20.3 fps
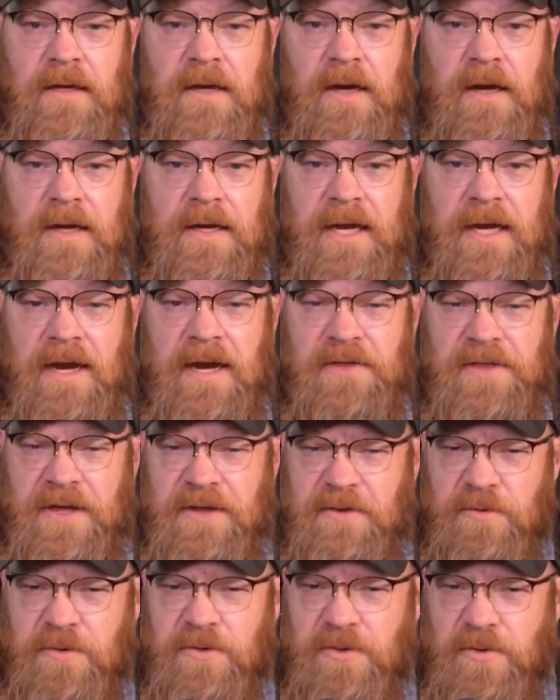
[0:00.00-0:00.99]
Uh, again, I
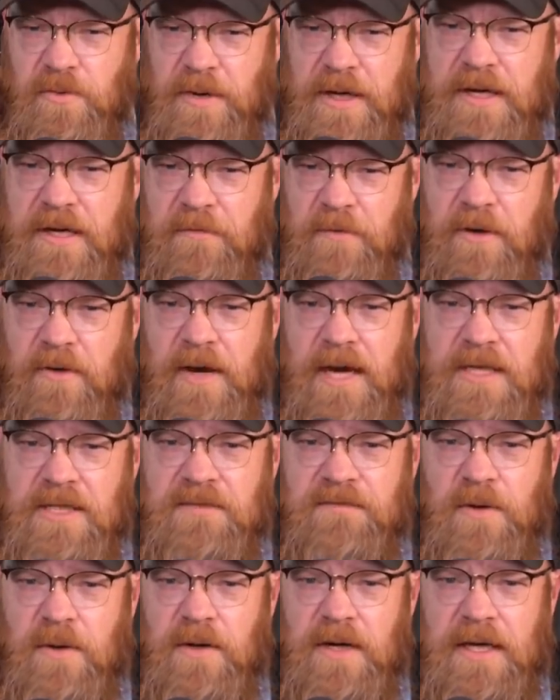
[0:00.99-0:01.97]
think there were three
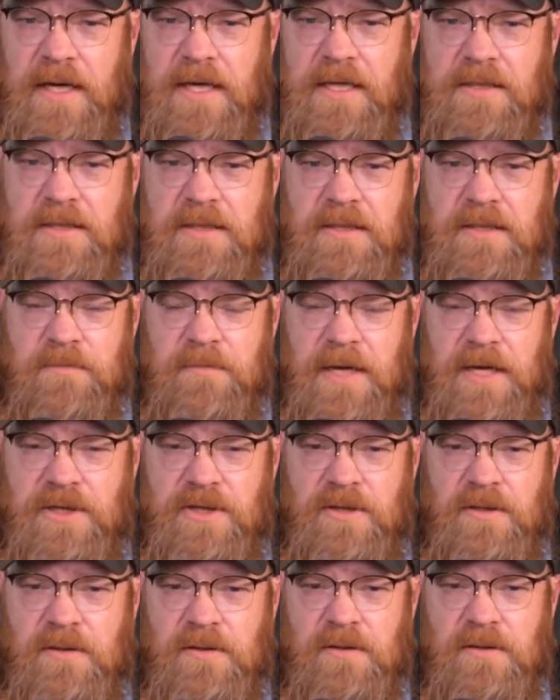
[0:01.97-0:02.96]
Democrats who voted against this
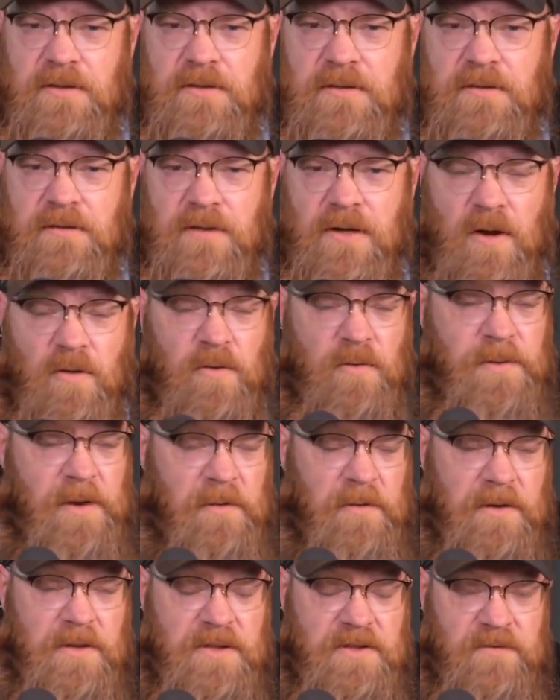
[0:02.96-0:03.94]
measure. No
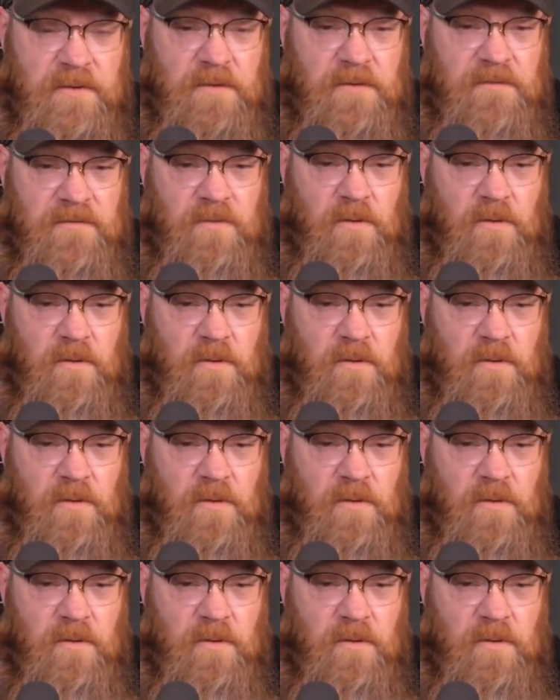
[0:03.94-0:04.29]
Republicans voted